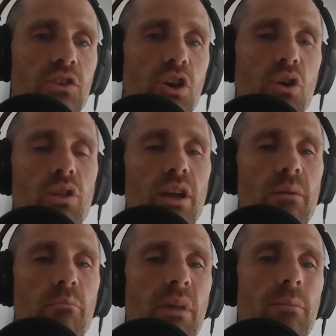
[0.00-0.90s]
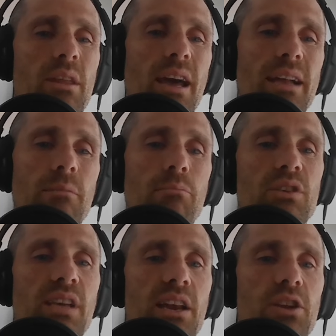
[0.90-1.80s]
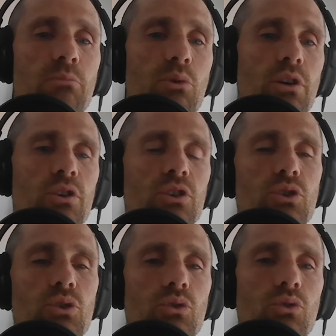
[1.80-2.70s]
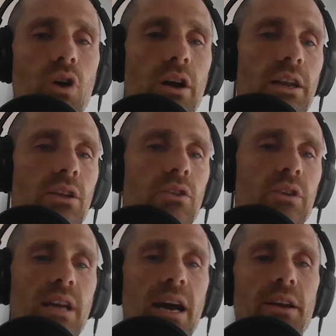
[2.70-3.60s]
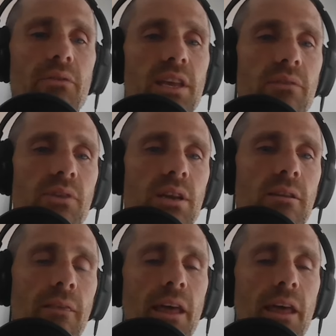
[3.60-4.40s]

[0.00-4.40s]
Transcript: So like maybe that's a percentage point or two on either side of even.